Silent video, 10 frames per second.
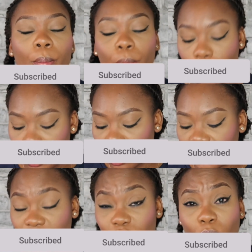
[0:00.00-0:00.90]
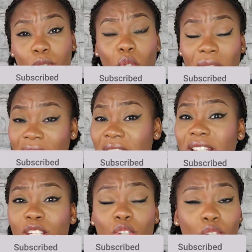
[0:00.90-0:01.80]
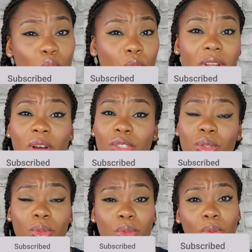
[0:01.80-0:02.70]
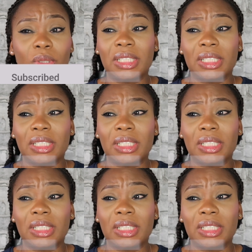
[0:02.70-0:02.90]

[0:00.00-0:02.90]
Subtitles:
but most of these jobs, you can easily just go onto Google,